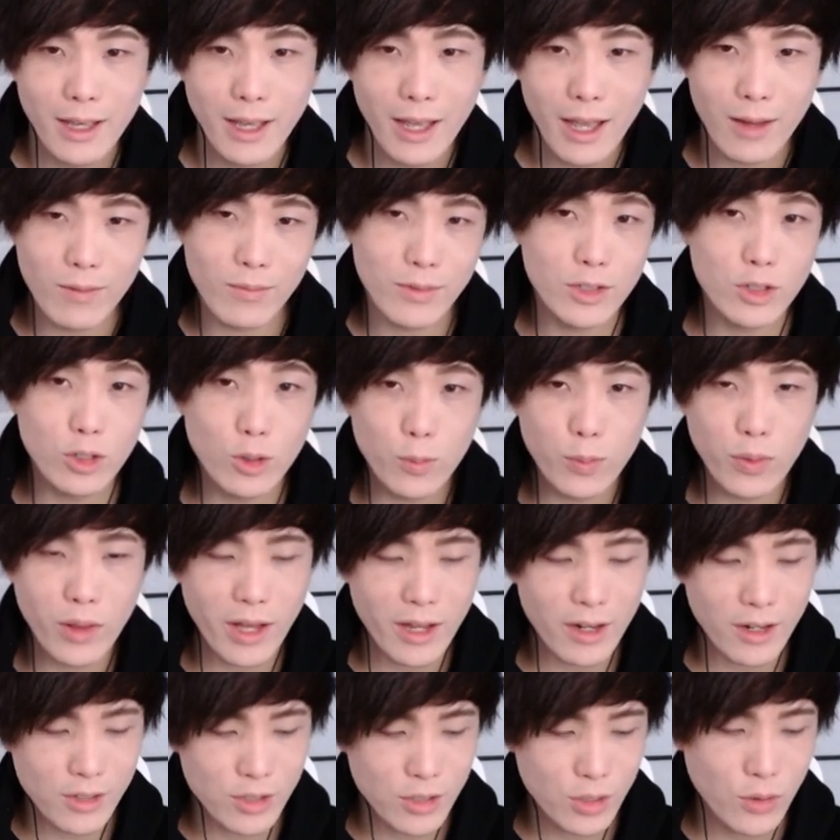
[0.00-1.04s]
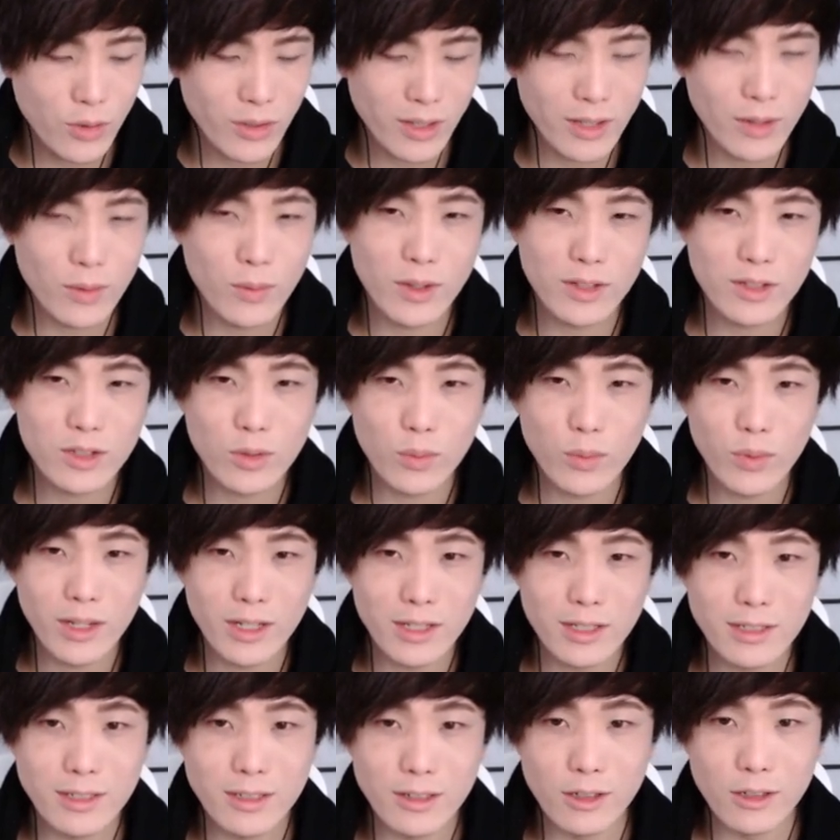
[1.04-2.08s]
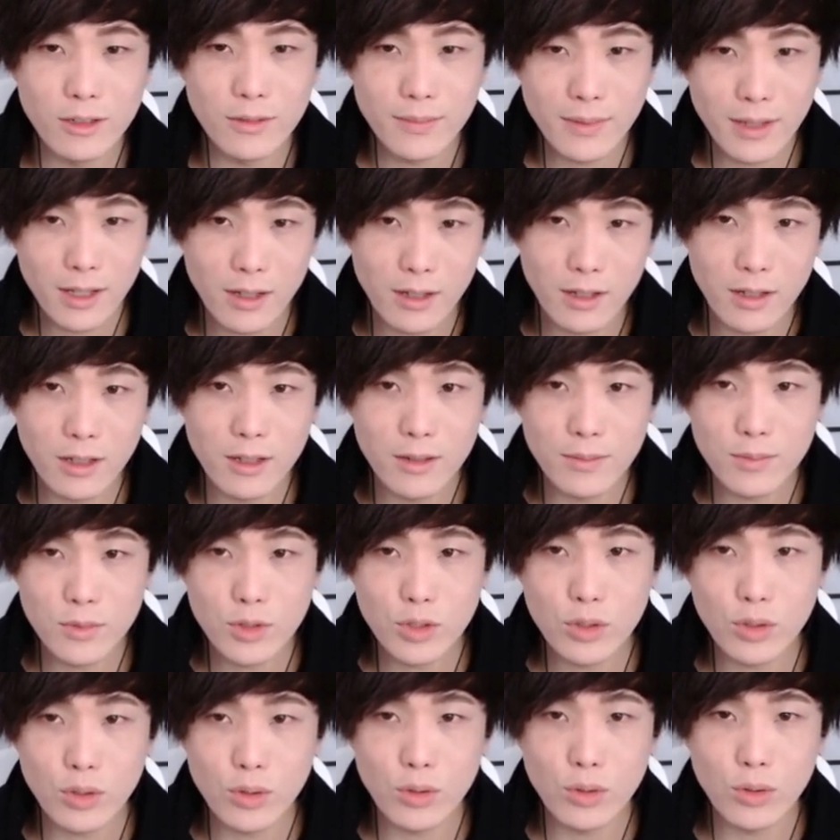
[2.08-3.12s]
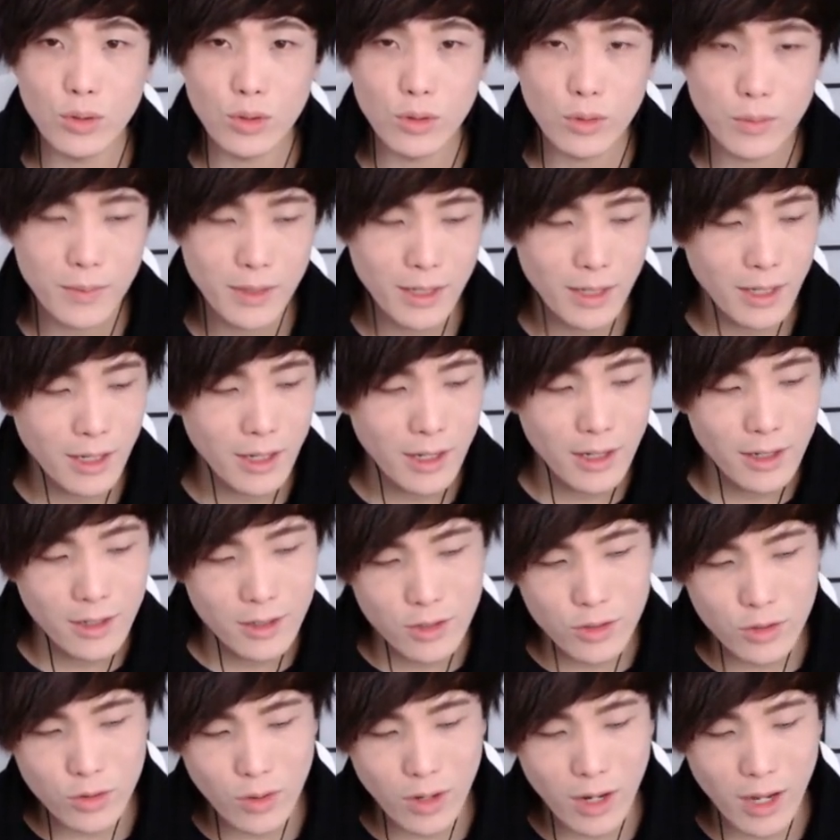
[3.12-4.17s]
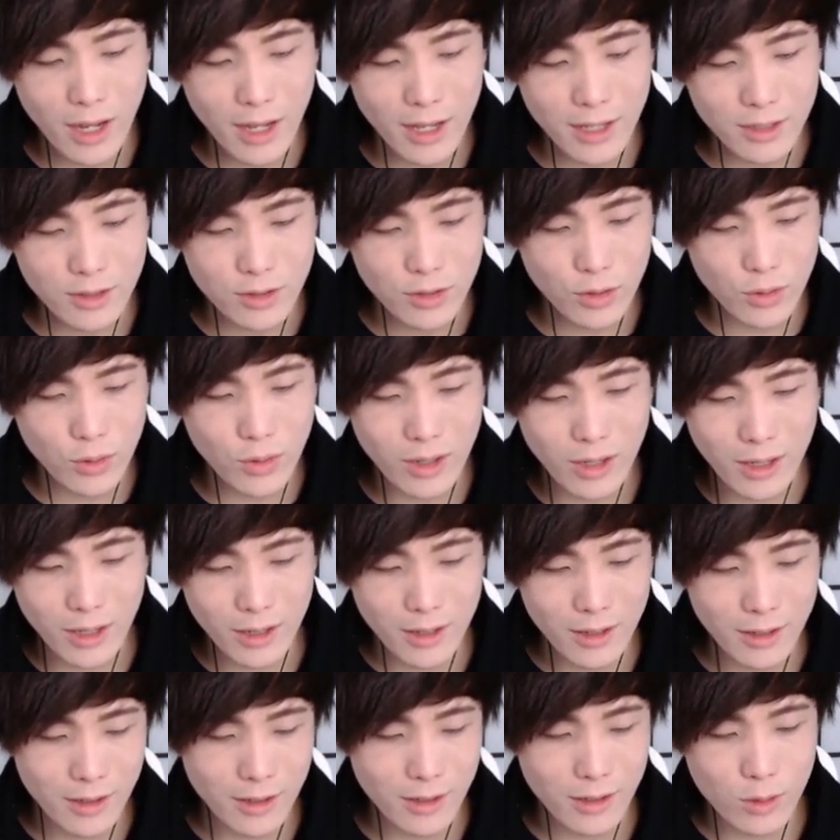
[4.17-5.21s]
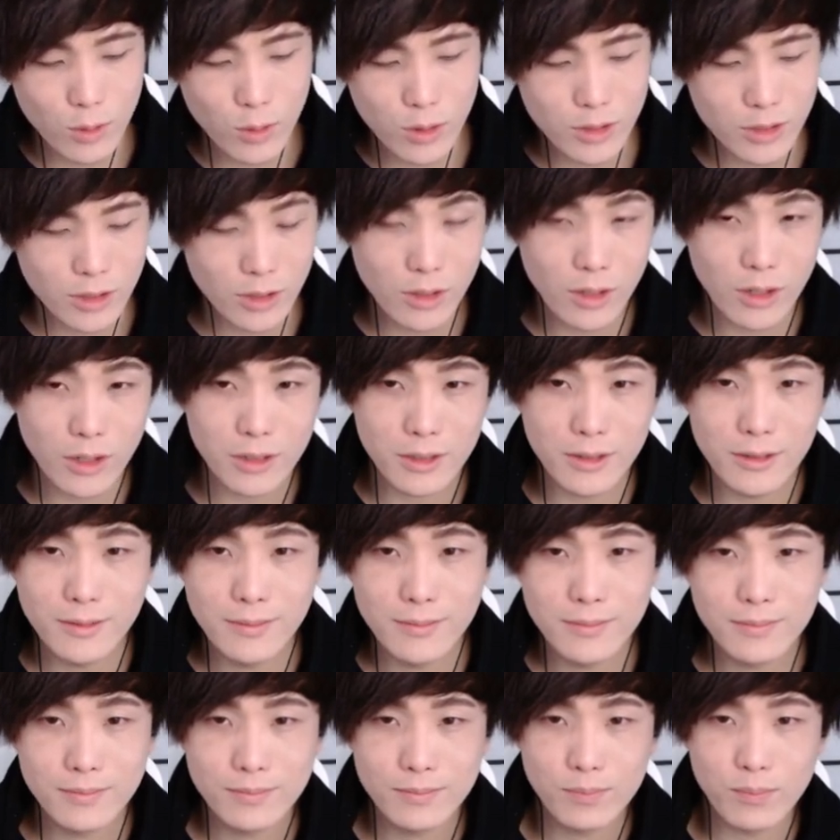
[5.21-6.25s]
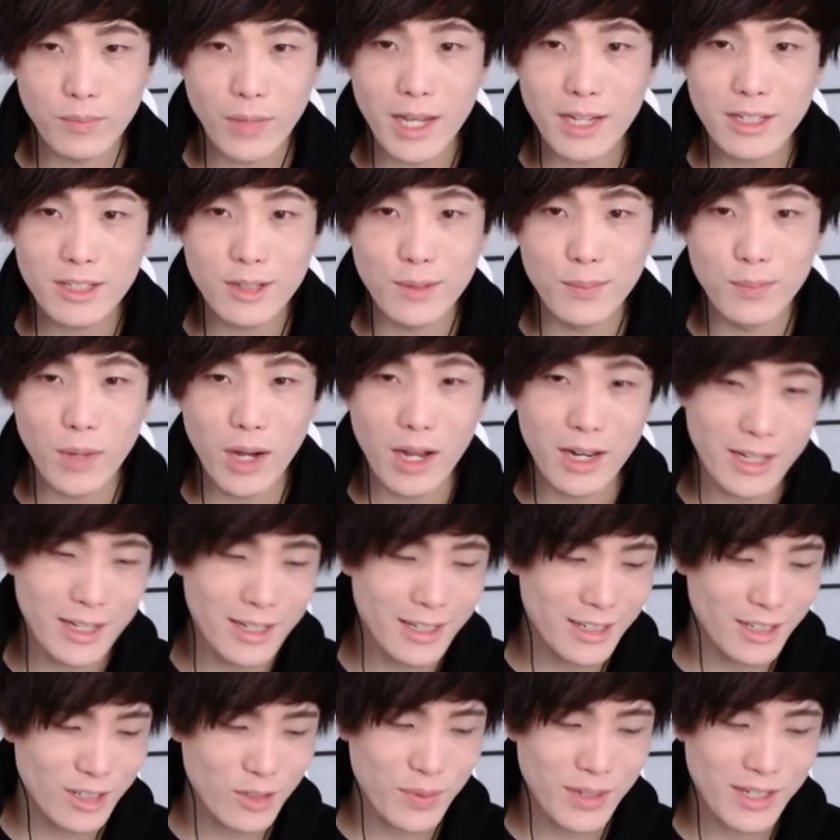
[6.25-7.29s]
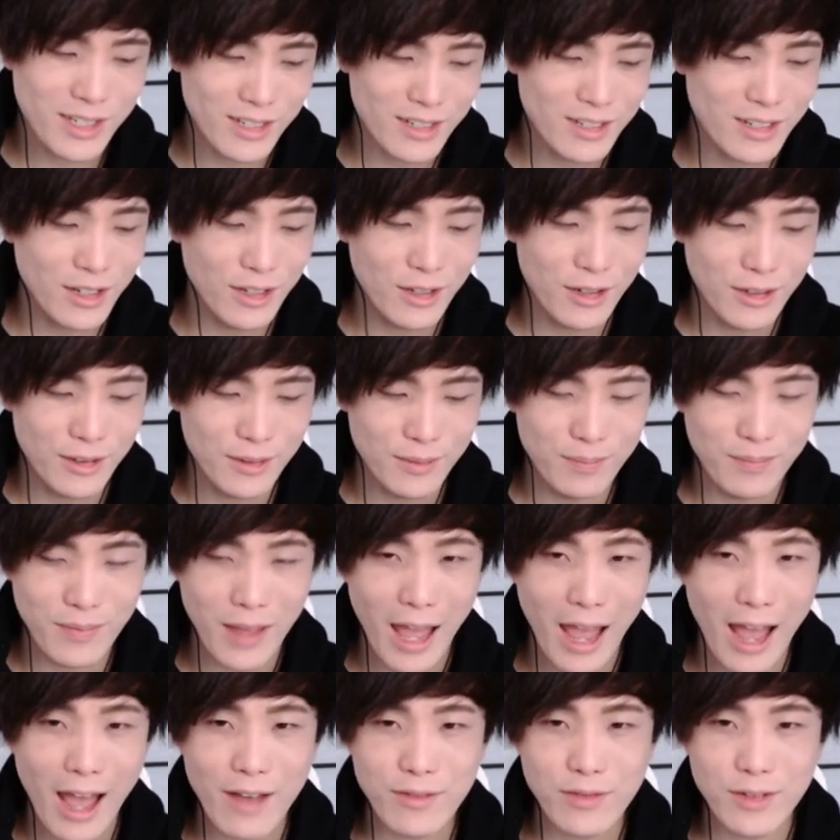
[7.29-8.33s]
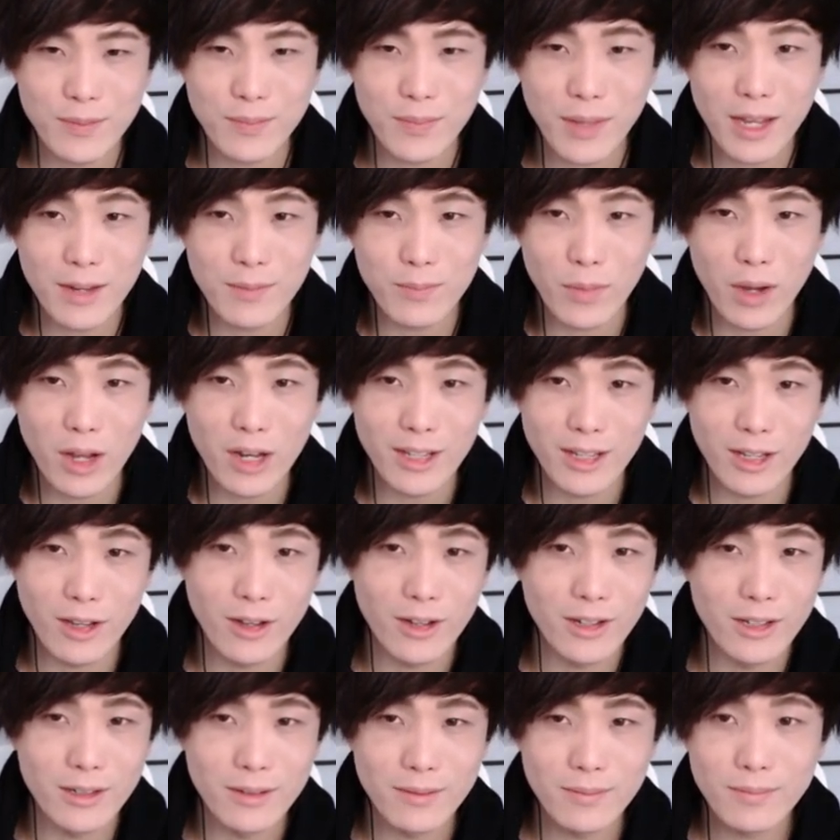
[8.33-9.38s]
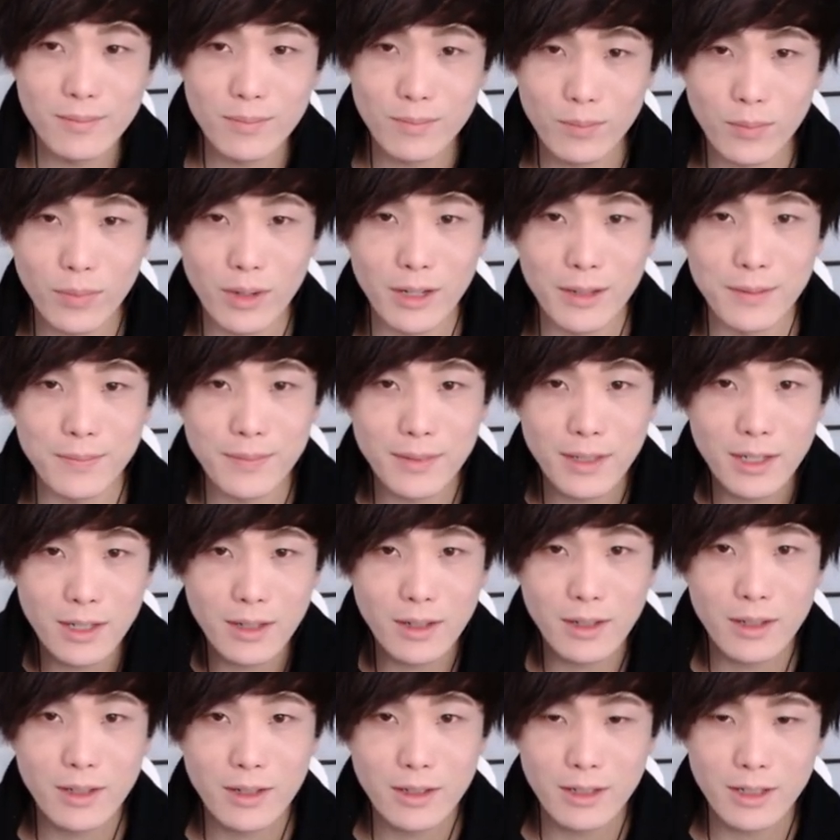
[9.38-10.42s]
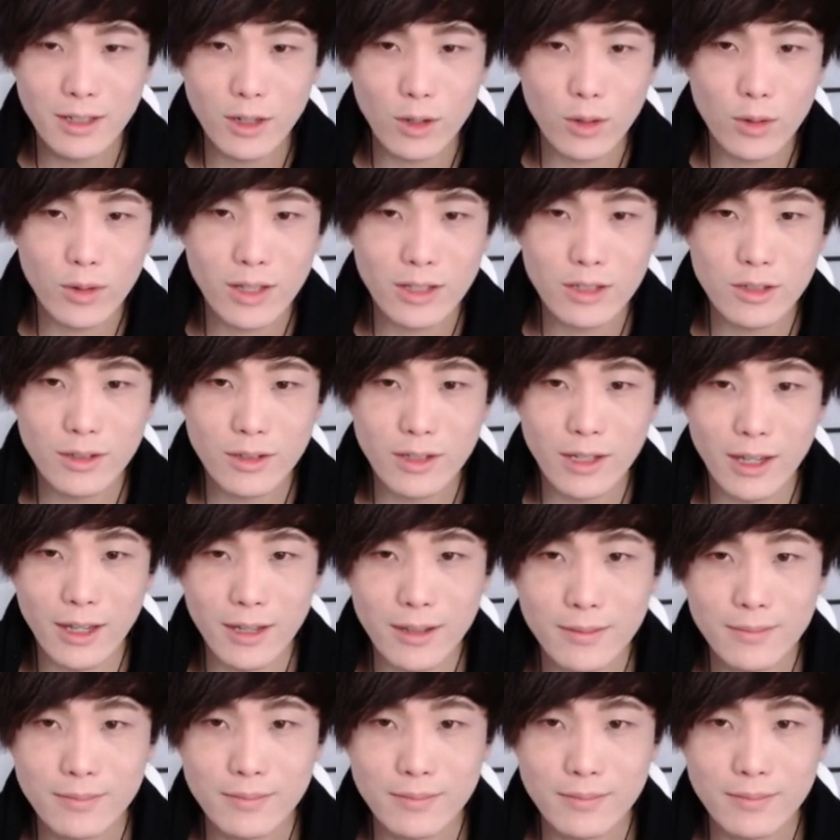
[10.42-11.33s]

And we do plan on doing it once a week still um, to try to, uh, what's it called? Make some money because we still haven't made money on it. But, you know, that's okay.